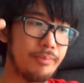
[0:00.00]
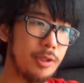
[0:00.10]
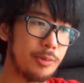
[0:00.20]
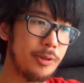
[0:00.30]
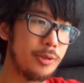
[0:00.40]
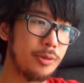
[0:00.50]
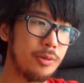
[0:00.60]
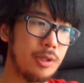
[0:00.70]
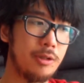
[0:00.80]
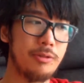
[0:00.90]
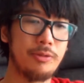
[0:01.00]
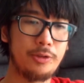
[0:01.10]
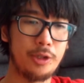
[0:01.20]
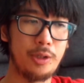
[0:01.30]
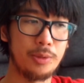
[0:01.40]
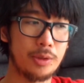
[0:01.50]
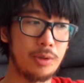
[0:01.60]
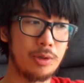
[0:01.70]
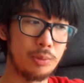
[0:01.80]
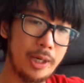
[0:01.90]
my spiritual kind of journey was
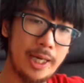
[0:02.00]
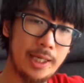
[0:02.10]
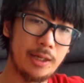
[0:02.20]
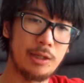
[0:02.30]
going on the way.